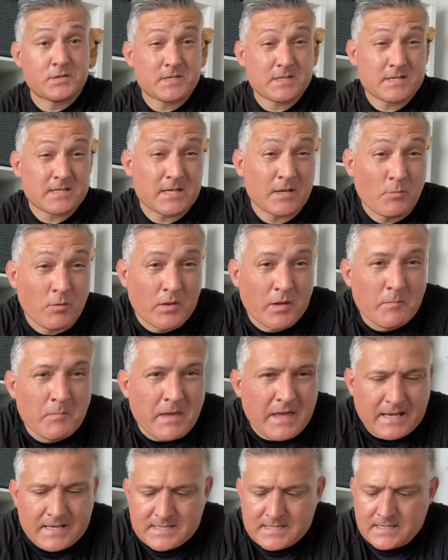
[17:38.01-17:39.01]
see what the
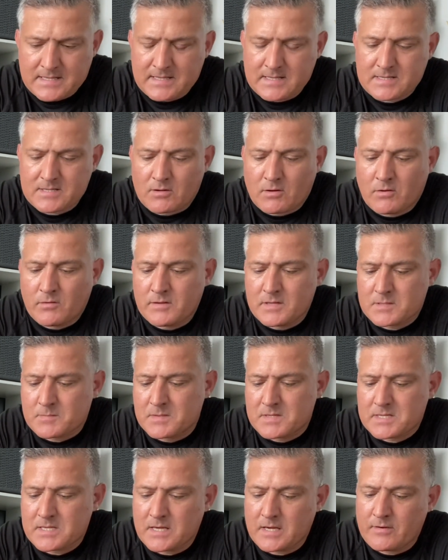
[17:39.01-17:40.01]
mix is on this
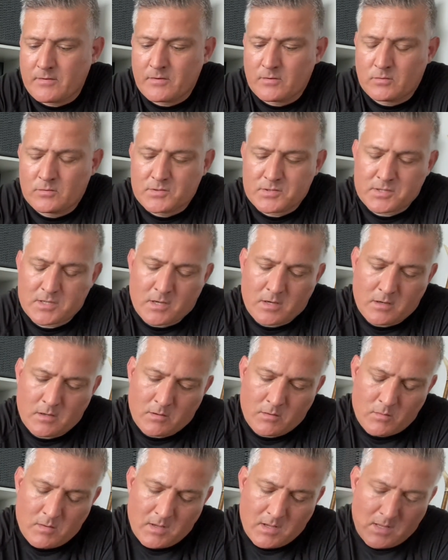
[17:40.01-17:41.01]
material. So